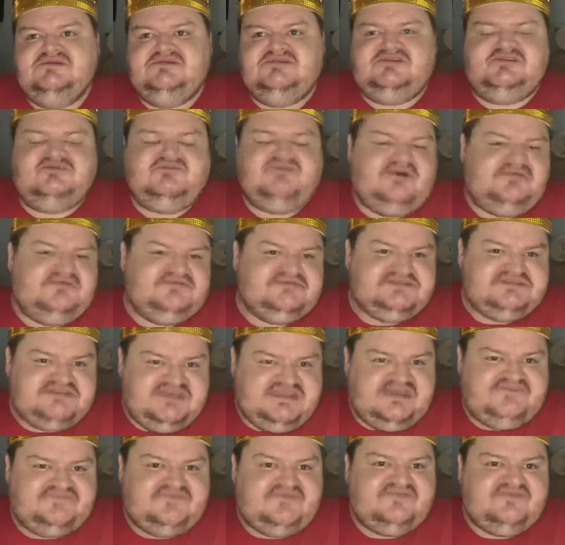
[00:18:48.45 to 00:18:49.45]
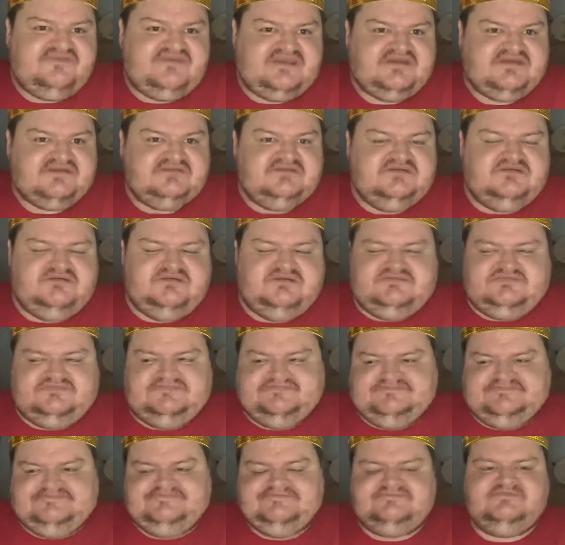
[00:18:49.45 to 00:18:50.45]
You won't see everything.
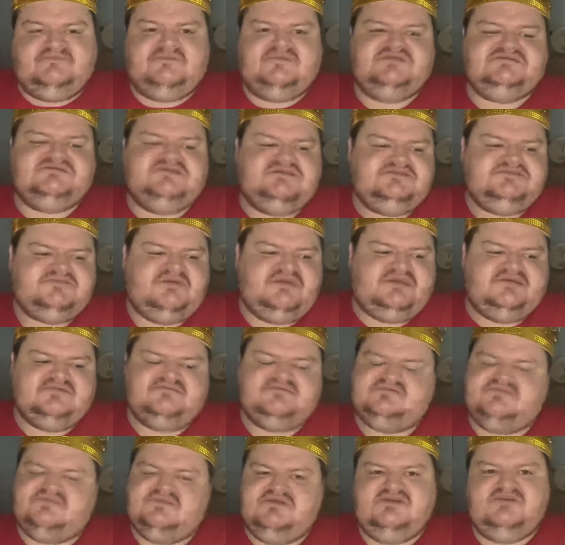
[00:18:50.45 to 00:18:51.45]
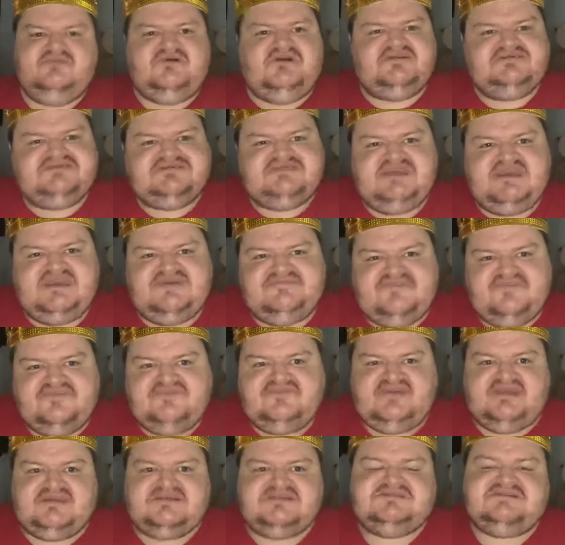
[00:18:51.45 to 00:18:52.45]
Excuse me. You won't see
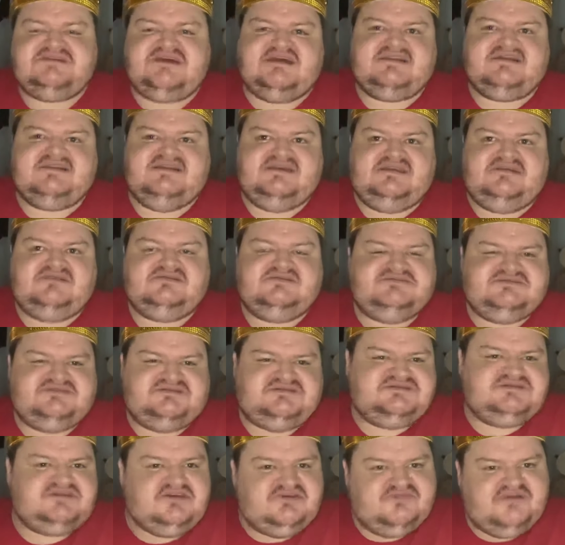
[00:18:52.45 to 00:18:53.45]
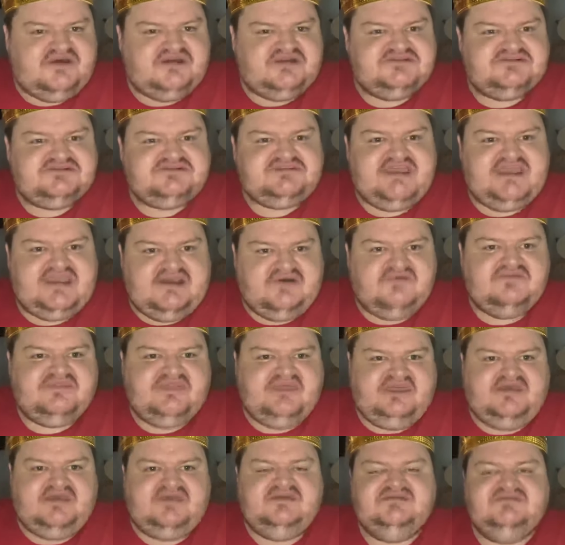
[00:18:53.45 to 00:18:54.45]
everything, sadly, because there's so much out
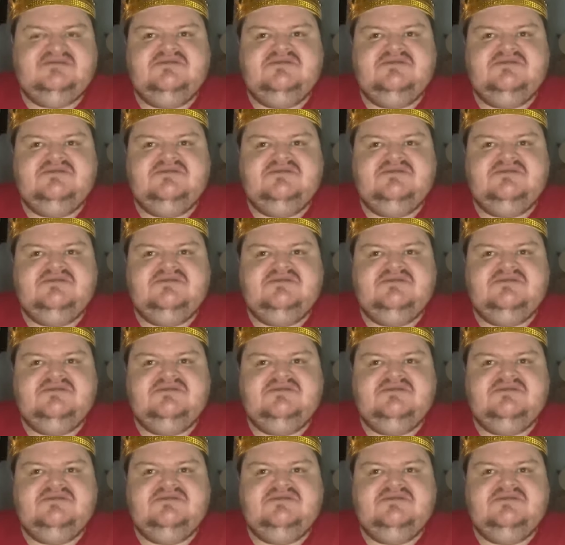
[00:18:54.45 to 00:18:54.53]
there.